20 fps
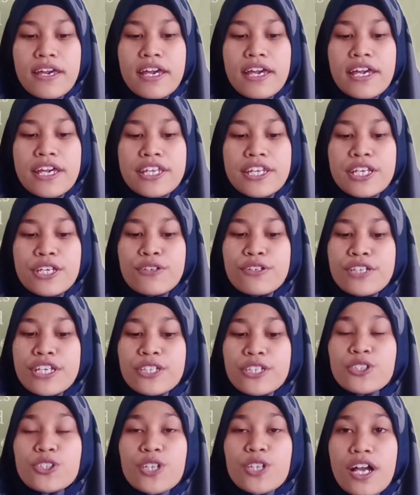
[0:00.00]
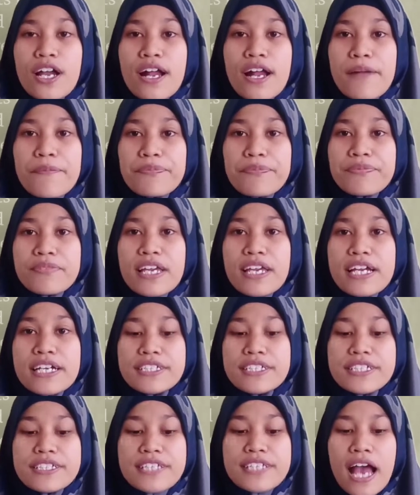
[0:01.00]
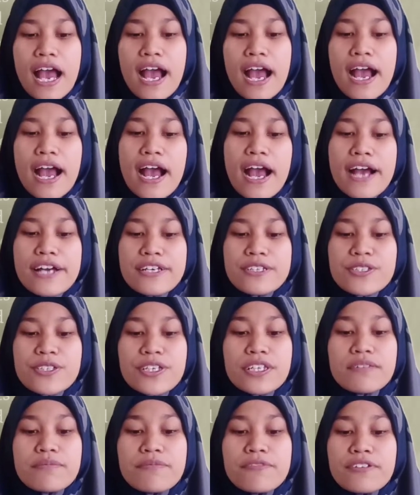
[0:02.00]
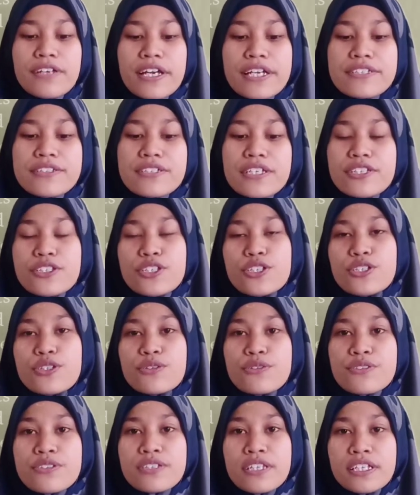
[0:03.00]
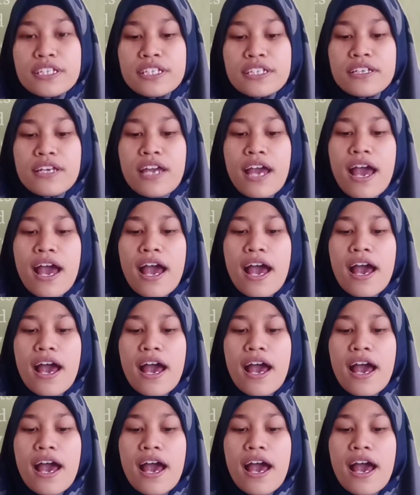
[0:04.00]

In Indonesia, this acid plant is usually